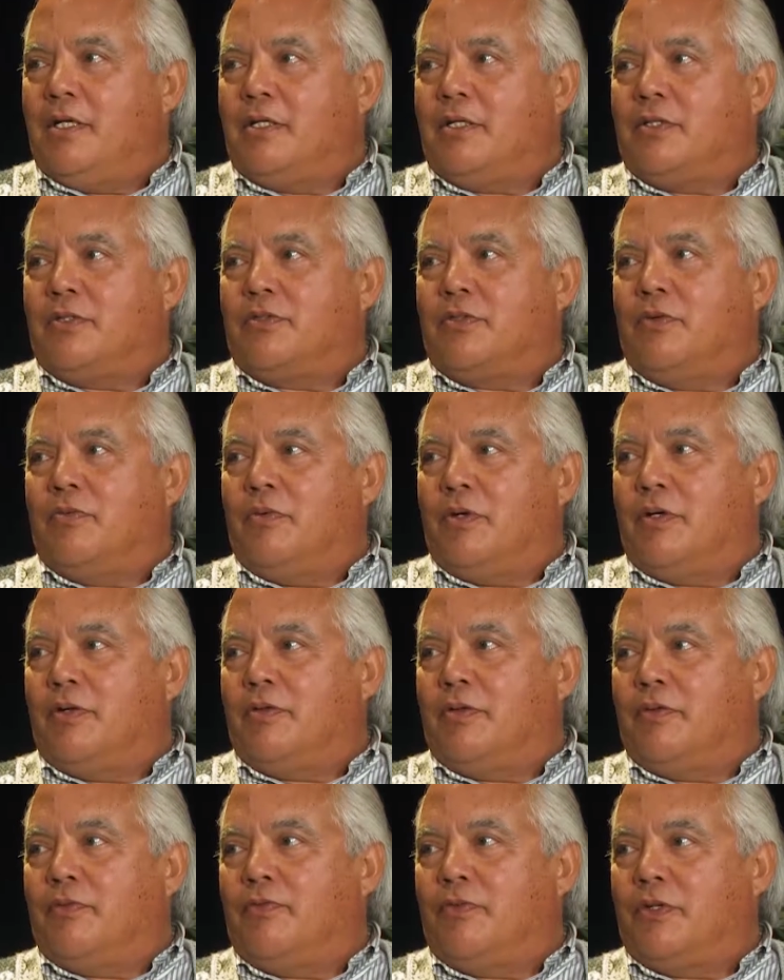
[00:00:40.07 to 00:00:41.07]
And so, one
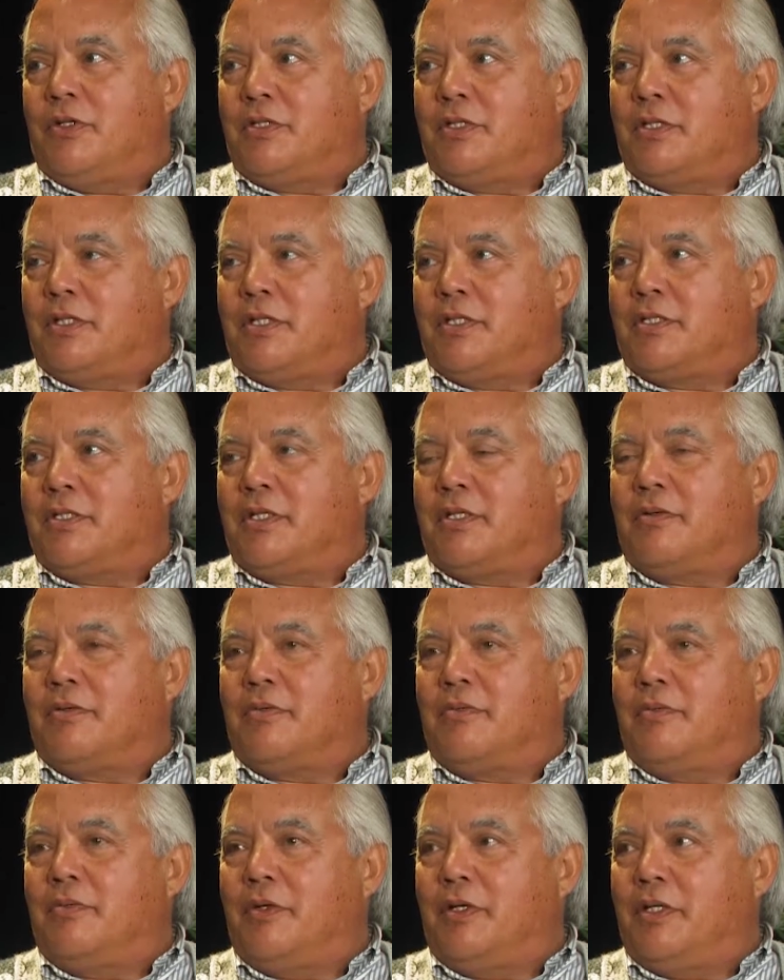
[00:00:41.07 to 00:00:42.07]
of the first things
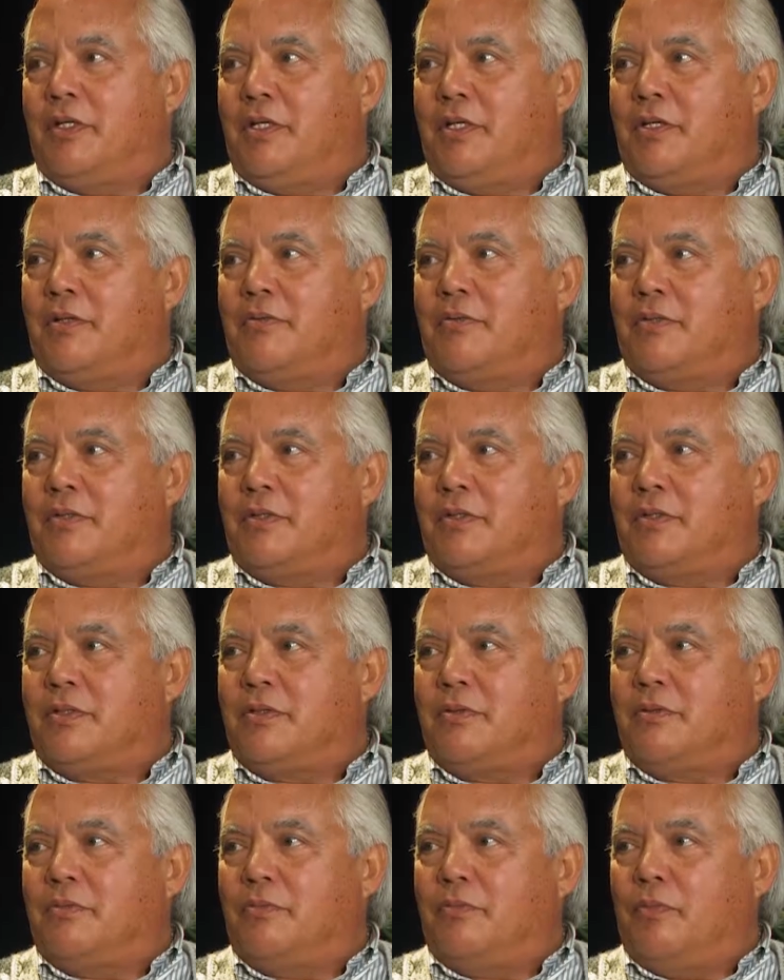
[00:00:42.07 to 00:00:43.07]
that we did was
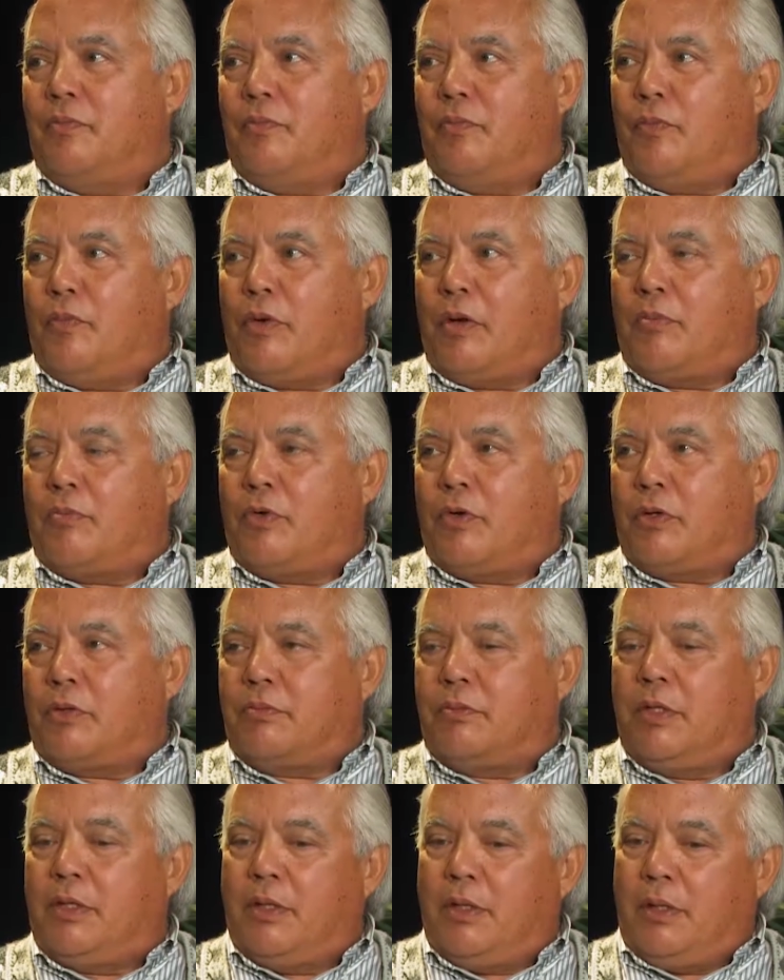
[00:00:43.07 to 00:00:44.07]
to more